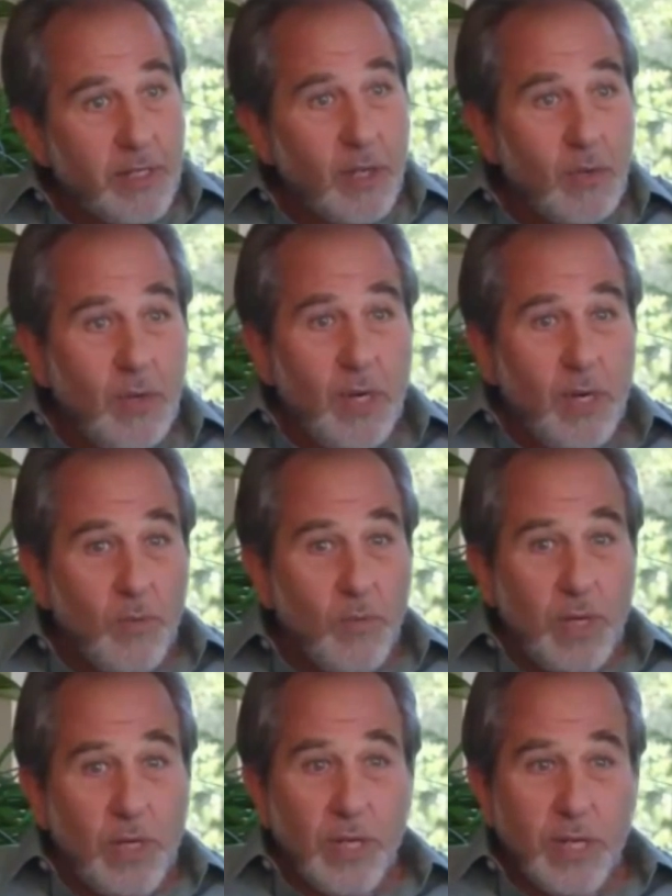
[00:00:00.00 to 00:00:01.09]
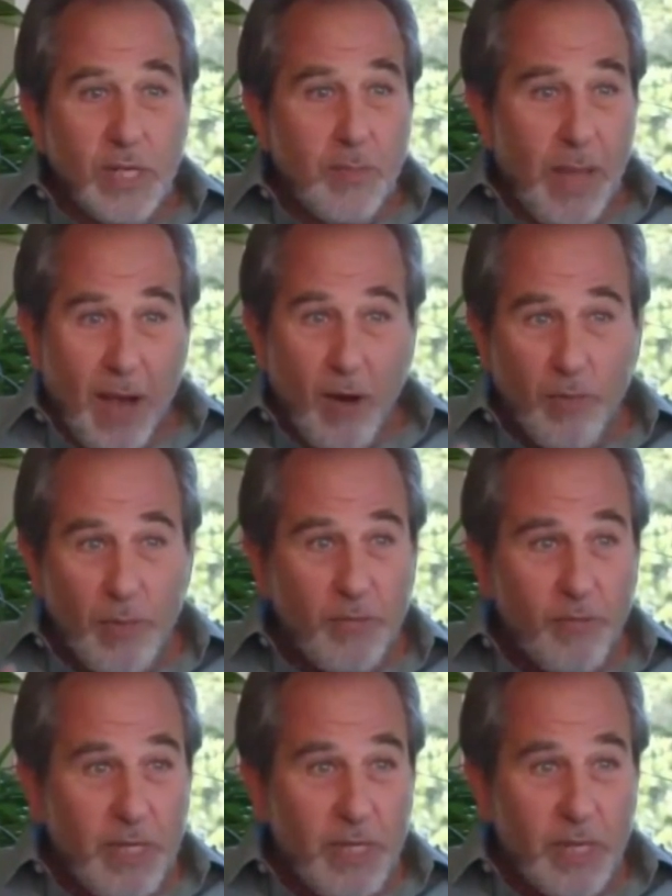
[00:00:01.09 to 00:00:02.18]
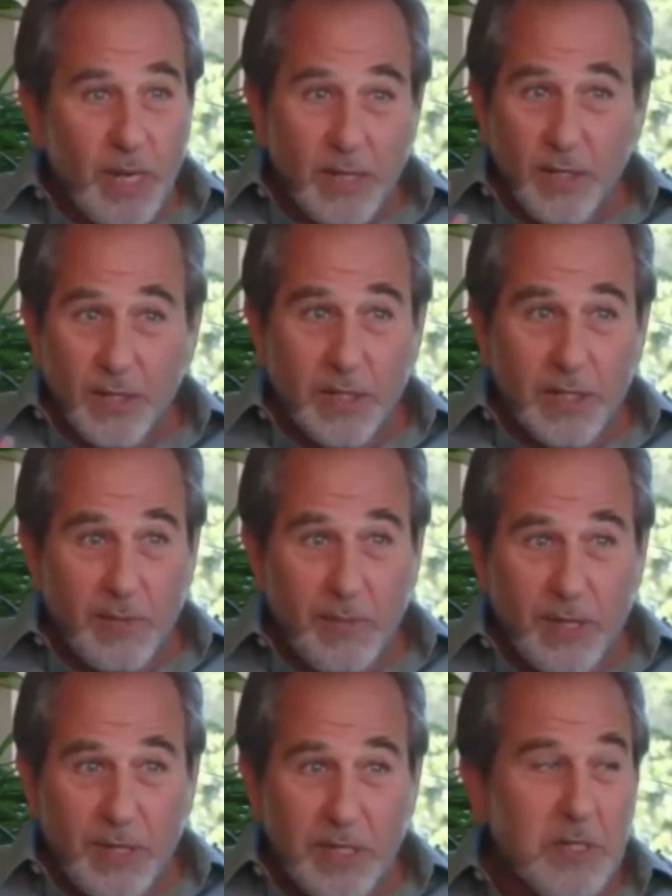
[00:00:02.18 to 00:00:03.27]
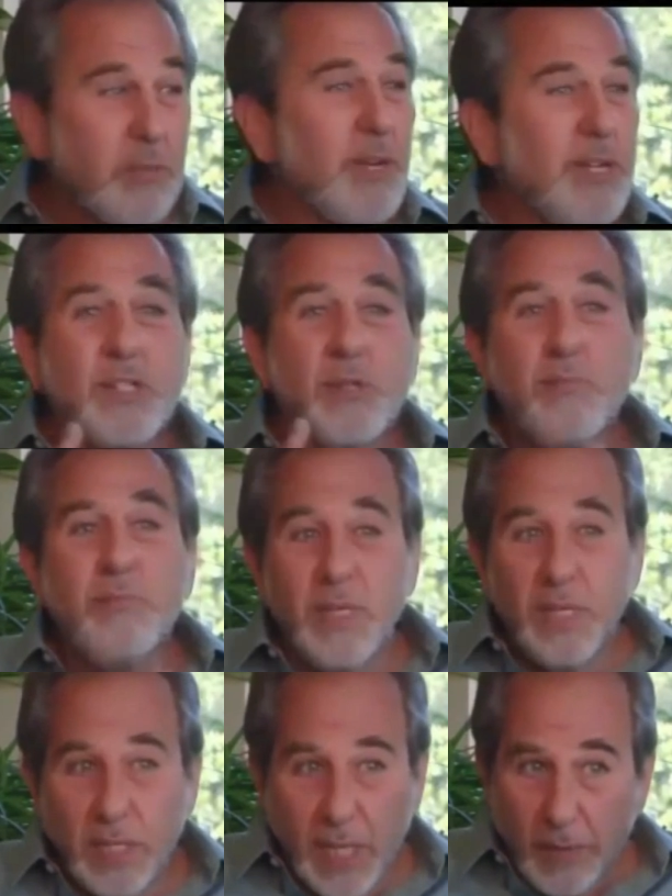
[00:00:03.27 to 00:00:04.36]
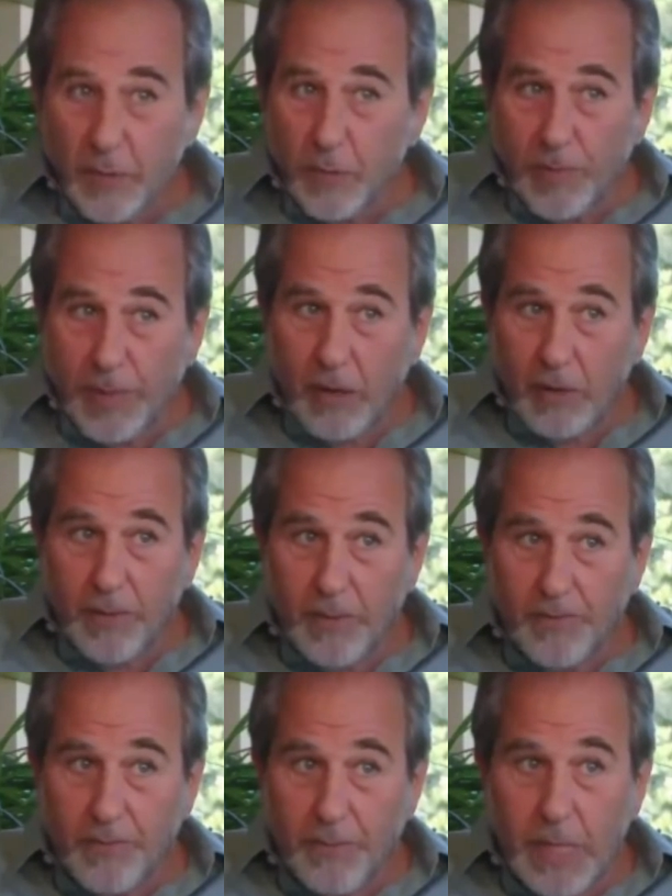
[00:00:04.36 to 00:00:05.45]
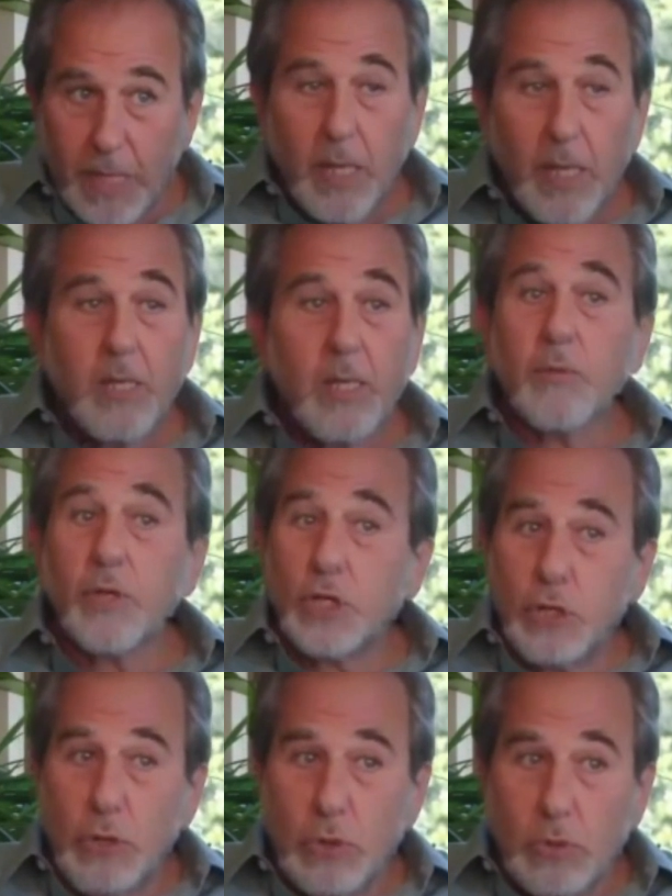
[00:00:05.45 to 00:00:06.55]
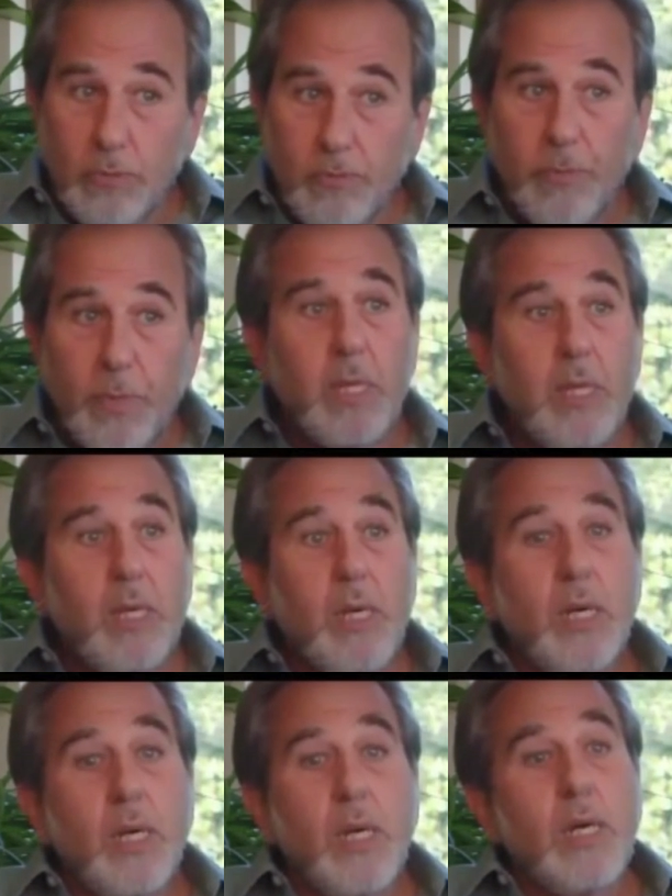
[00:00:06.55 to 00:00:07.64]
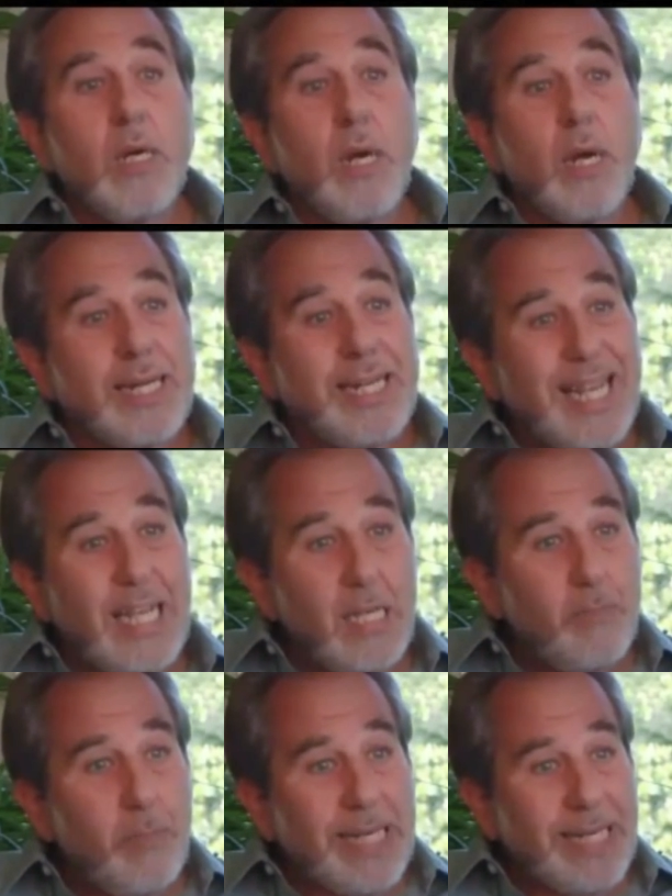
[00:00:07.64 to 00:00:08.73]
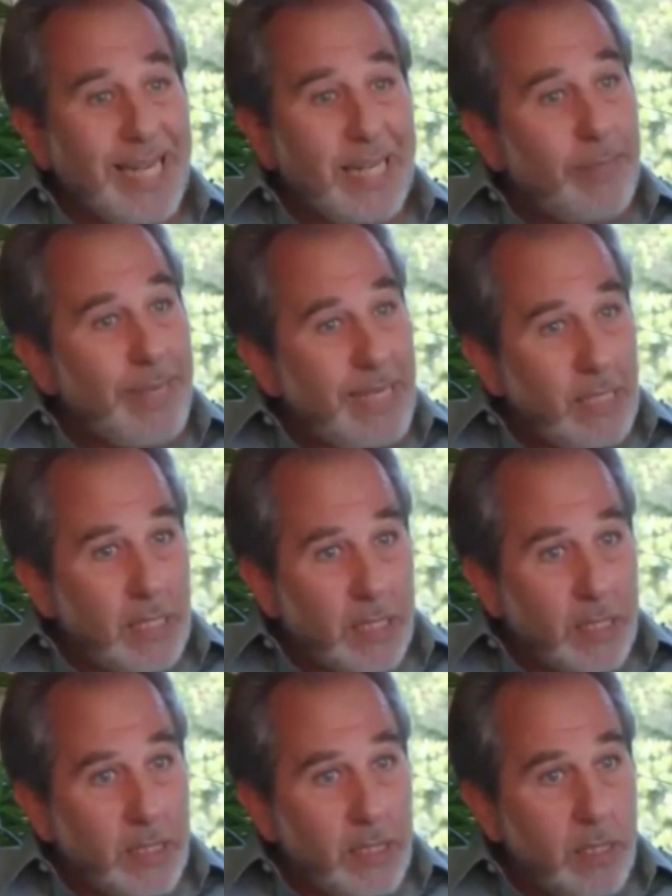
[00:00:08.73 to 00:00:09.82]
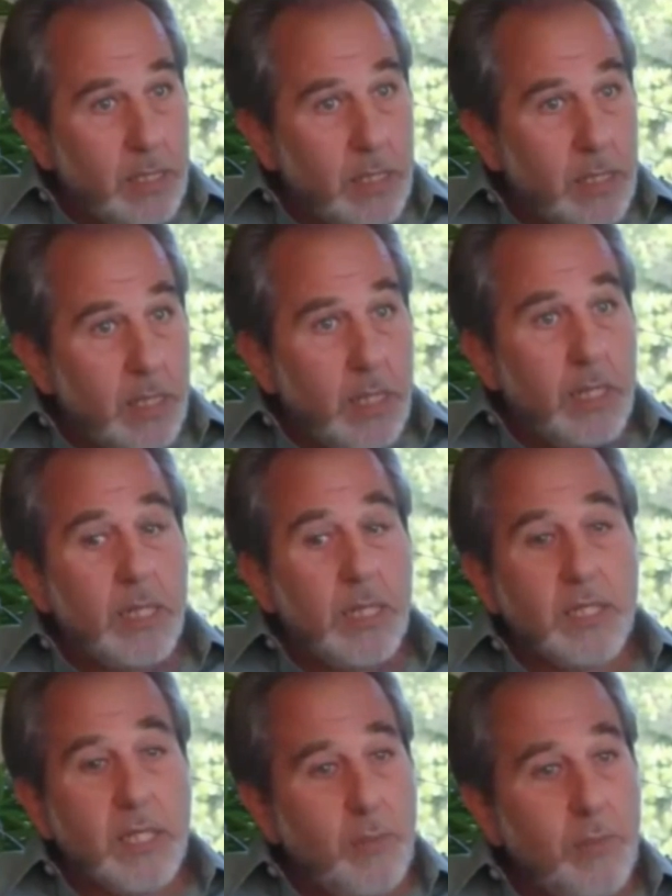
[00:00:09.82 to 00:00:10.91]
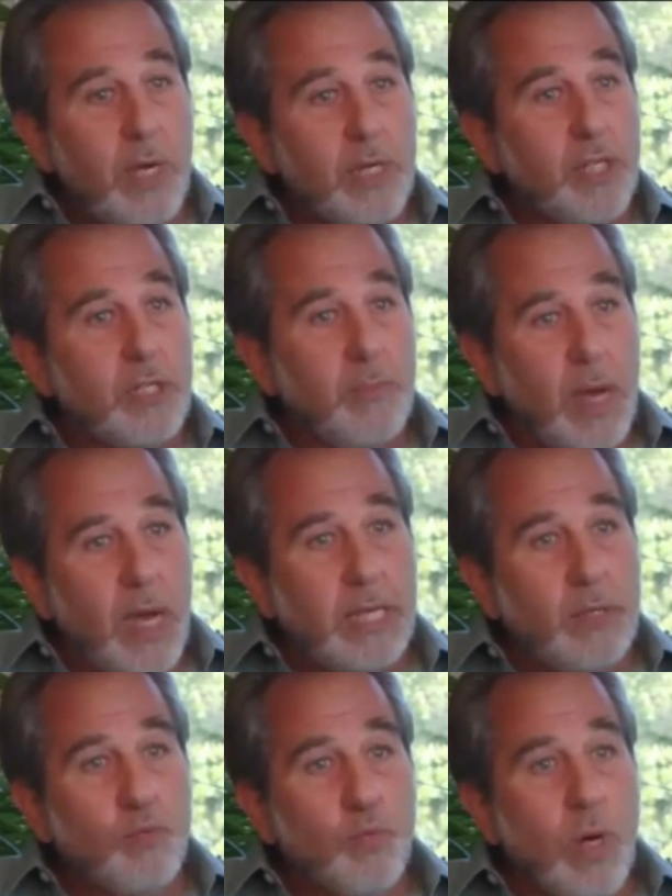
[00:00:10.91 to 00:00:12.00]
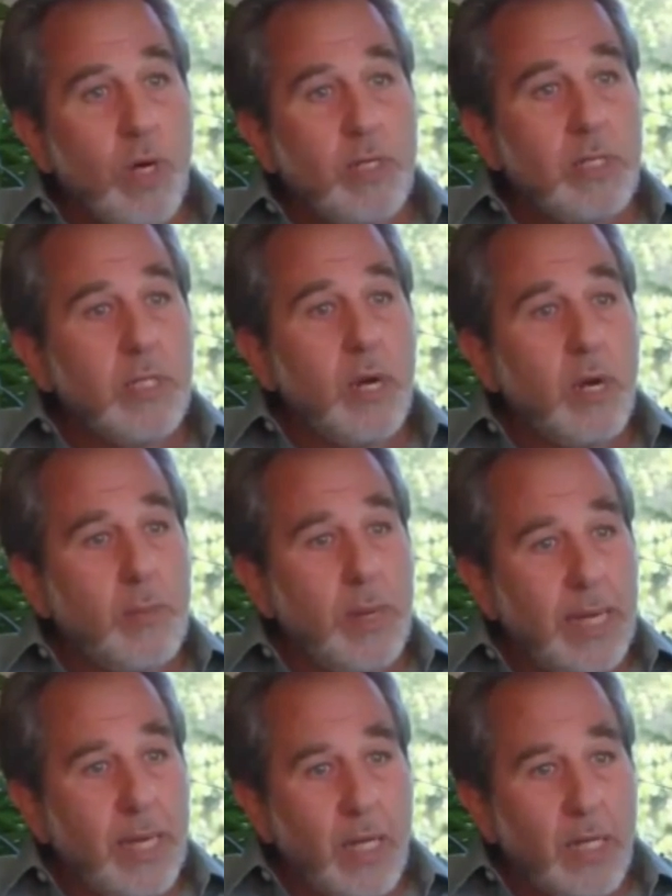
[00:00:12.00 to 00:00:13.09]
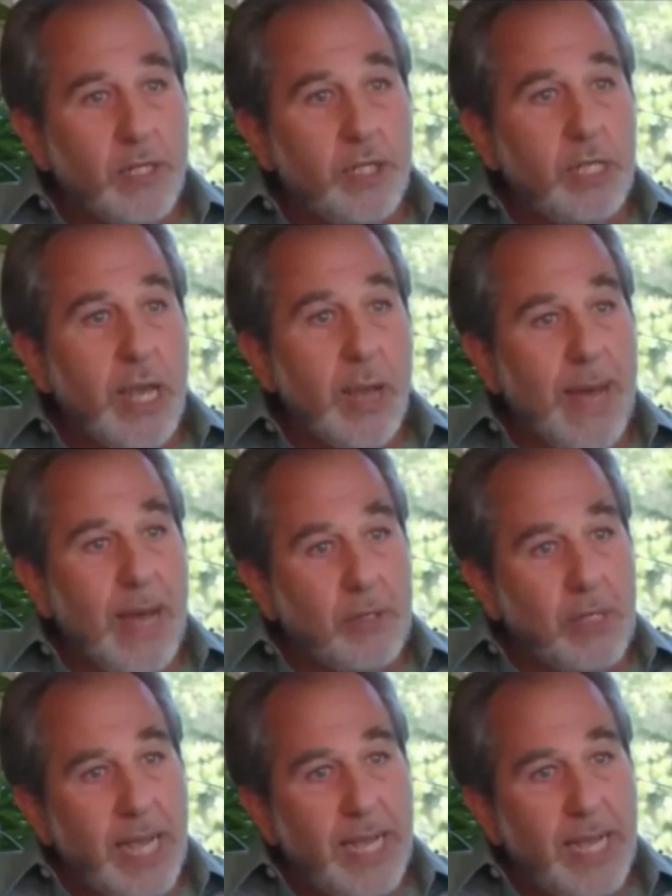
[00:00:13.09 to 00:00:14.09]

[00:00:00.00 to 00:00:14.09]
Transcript: So when you look at the power between the conscious and subconscious is 1,000,000 times more powerful. Number two, on a day-by-day basis, the subconscious mind runs our biology about